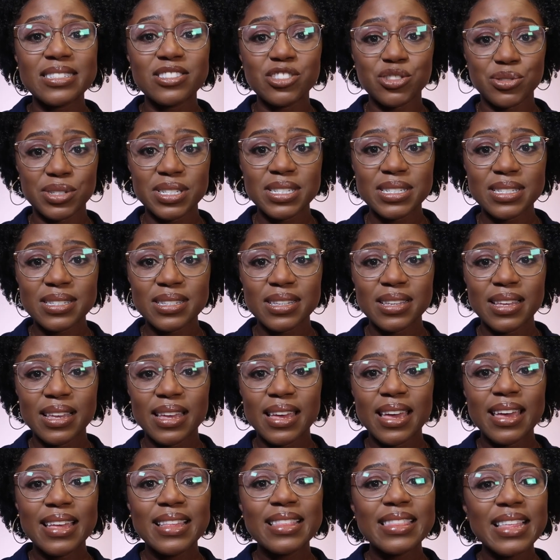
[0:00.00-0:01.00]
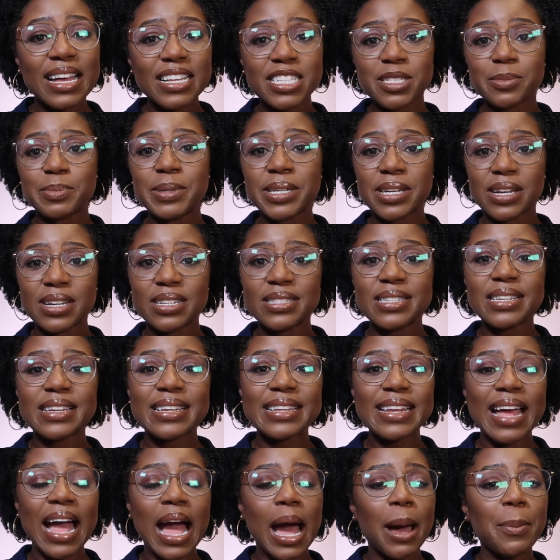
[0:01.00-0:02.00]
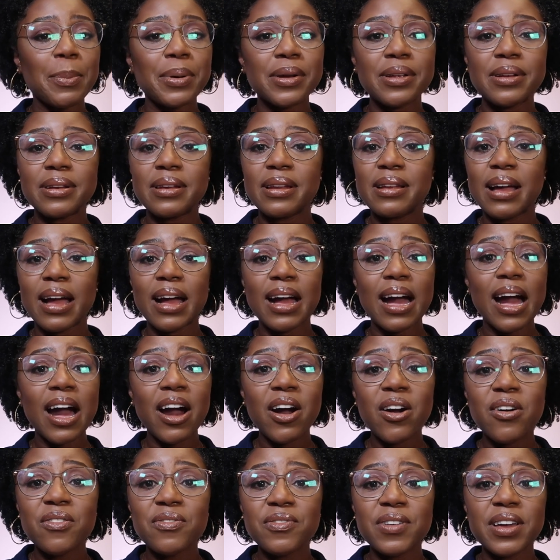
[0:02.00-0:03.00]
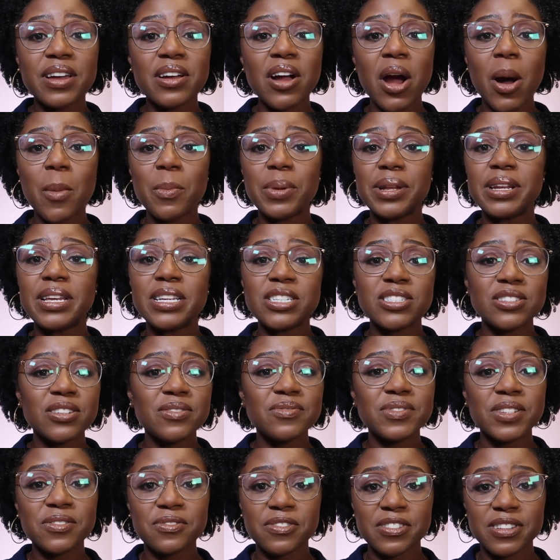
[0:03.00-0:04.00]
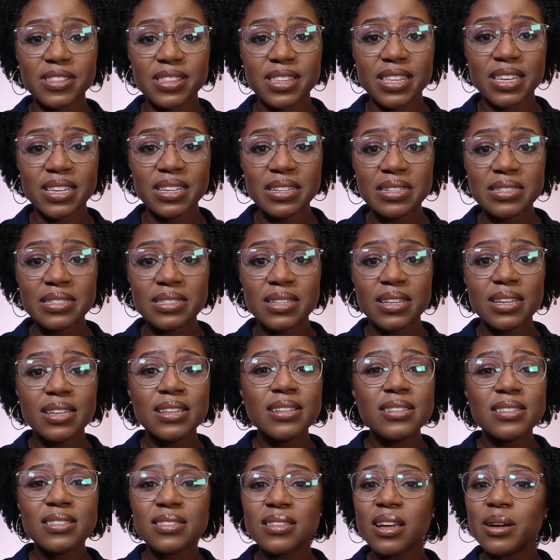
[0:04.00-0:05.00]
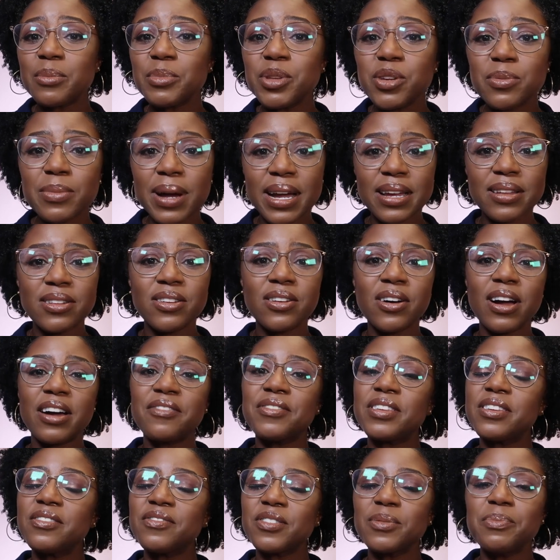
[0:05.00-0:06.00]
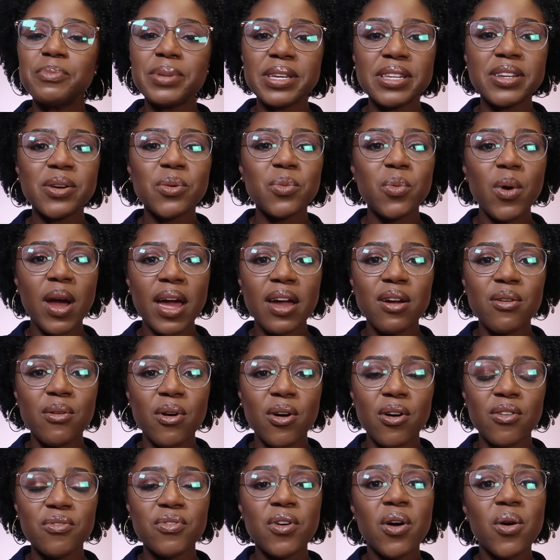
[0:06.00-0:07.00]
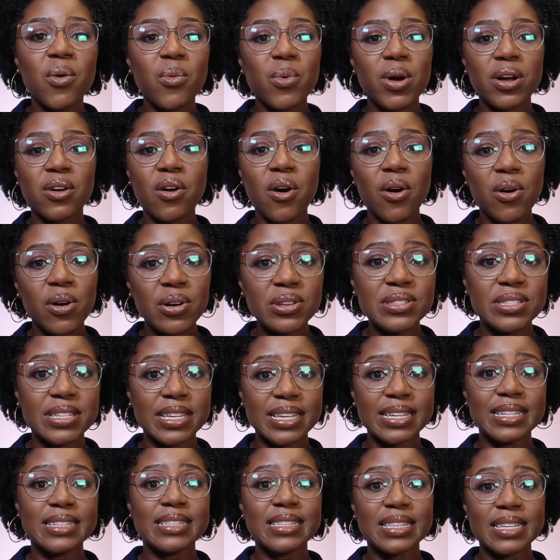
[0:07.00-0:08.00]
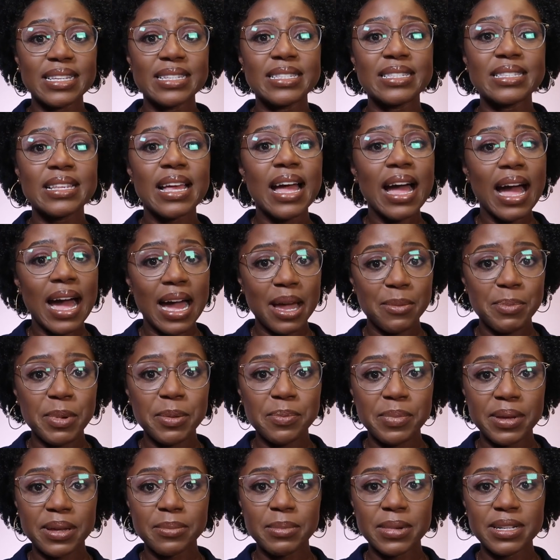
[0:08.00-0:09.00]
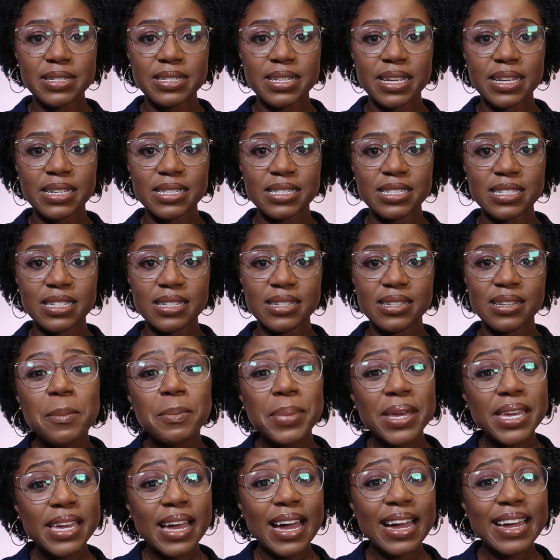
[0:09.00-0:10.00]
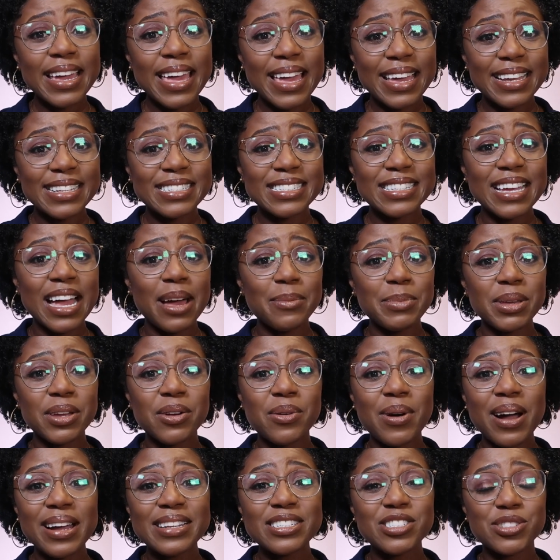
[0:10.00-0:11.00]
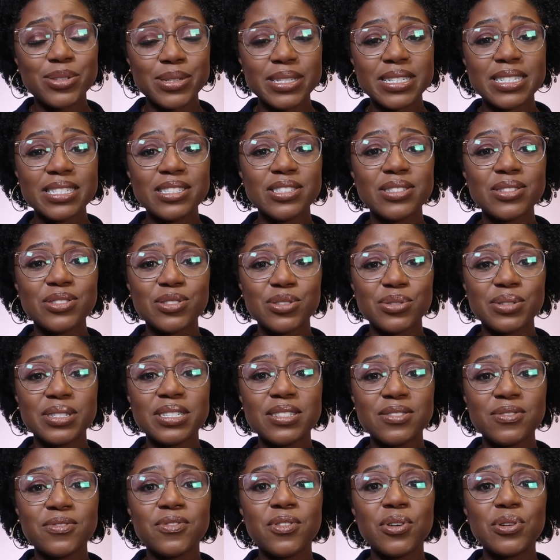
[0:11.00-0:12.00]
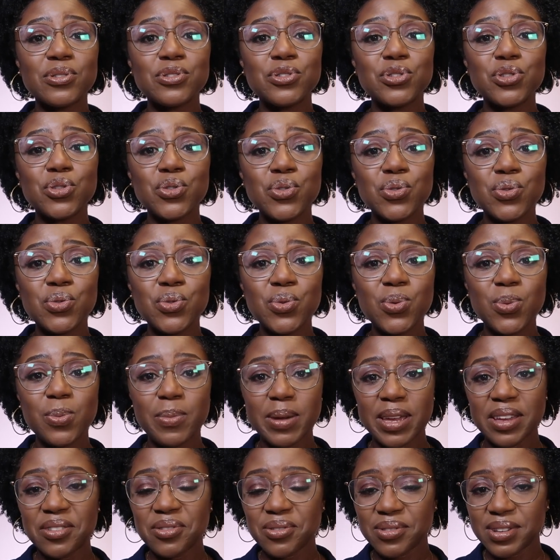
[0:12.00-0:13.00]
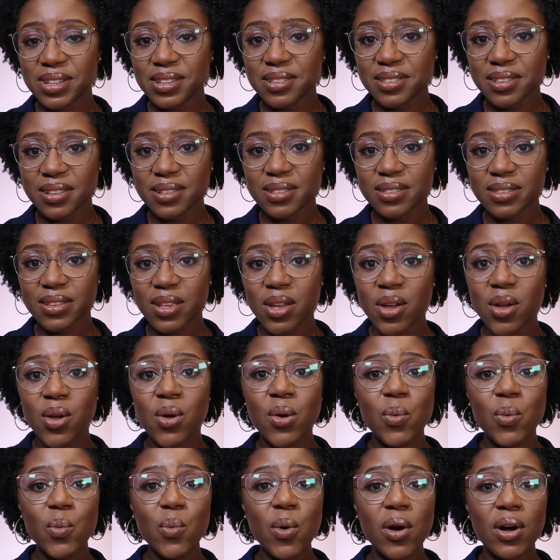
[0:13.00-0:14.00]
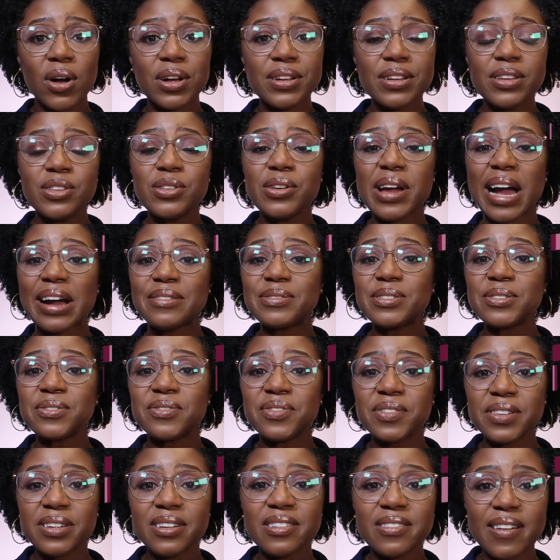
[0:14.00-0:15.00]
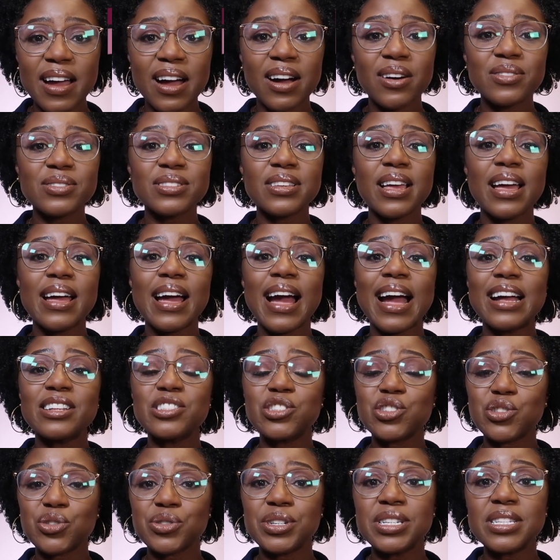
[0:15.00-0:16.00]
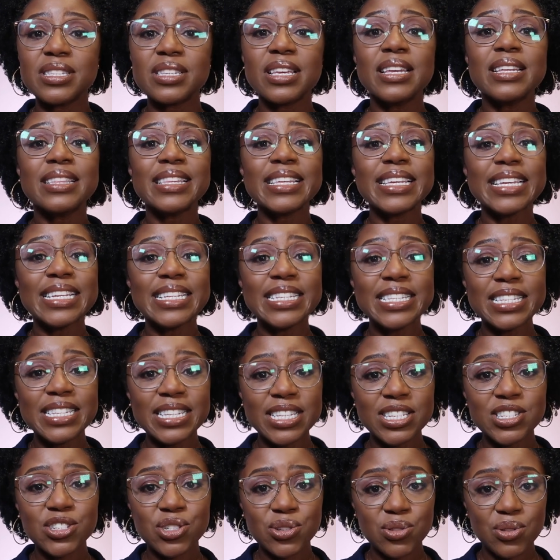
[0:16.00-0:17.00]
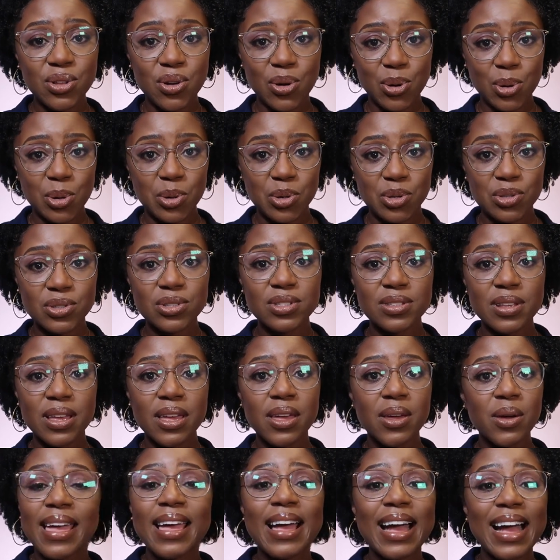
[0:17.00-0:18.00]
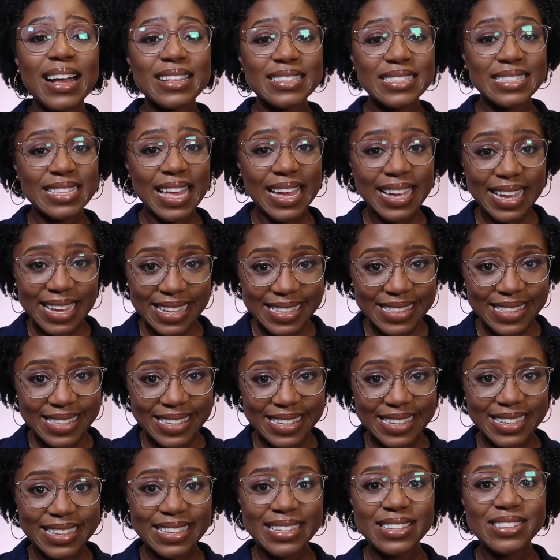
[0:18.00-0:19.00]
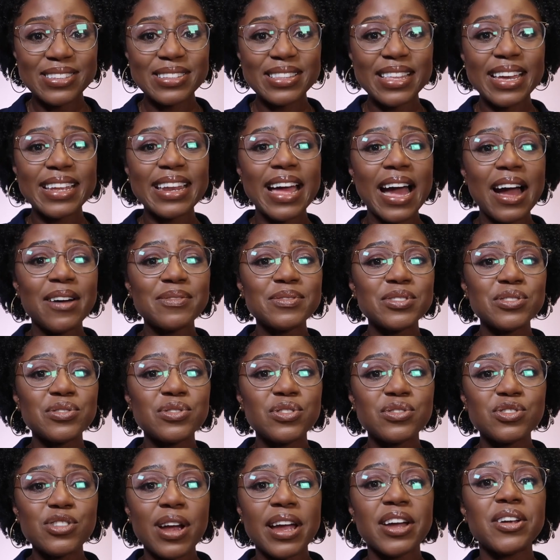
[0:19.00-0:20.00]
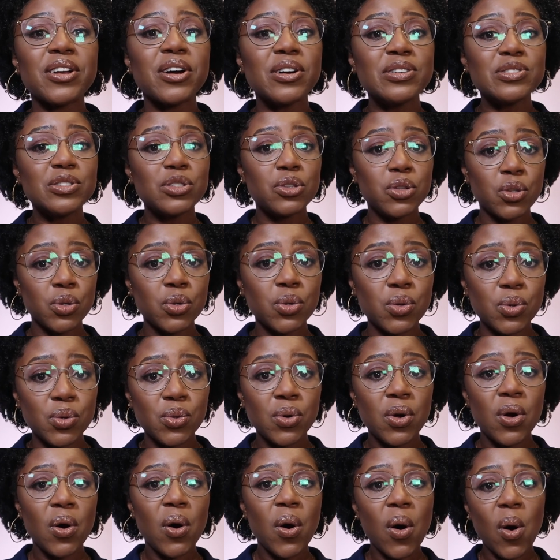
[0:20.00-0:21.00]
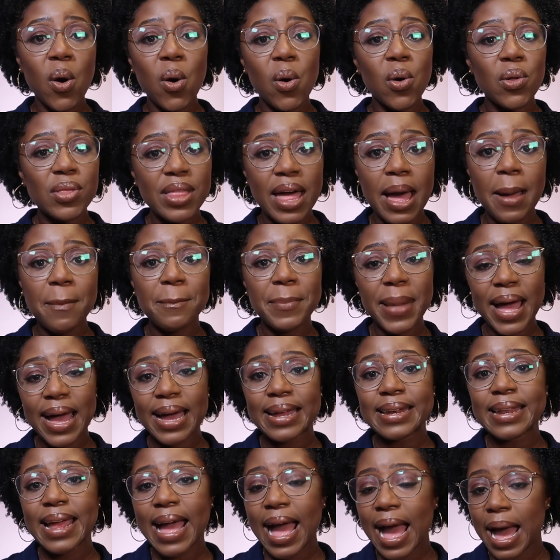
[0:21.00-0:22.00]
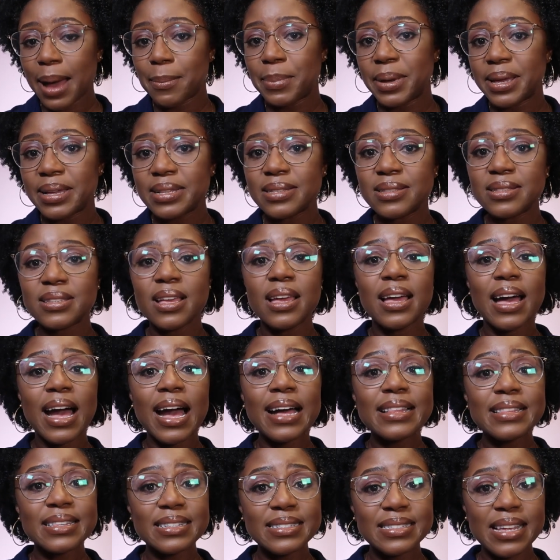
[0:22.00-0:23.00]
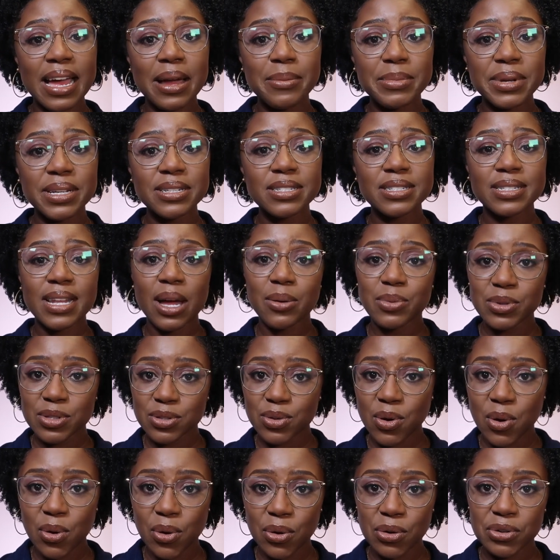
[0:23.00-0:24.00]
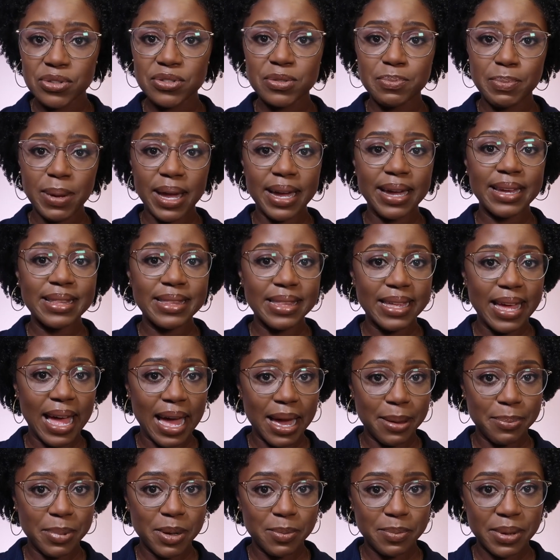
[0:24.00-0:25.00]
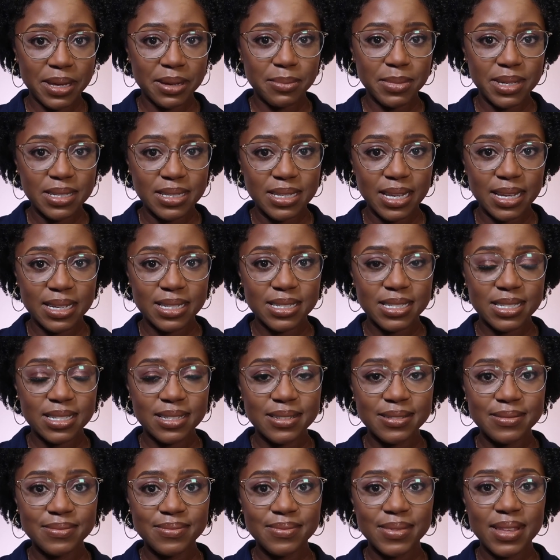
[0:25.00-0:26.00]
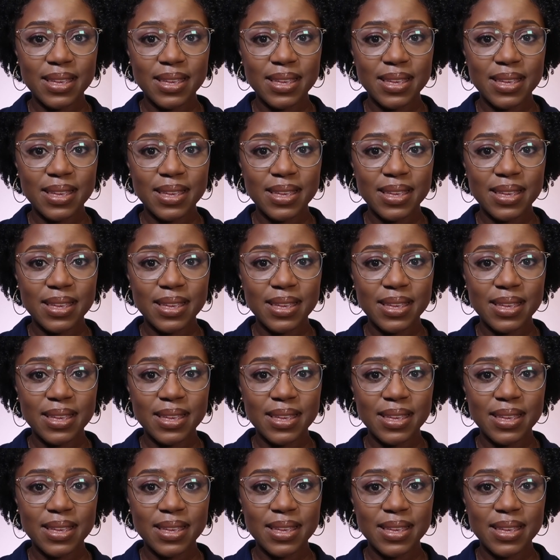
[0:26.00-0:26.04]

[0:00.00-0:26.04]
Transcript: to treat. That's because it can happen out of a combination of different things. Some you might not have even been aware of were causing this hyperpigmentation. PIH can be quite tricky to treat for two main reasons. One, you have to figure out and treat the initial cause. And secondly, you then have to try and undo all that bad habits and the damage that was caused by the hyperpigmentation.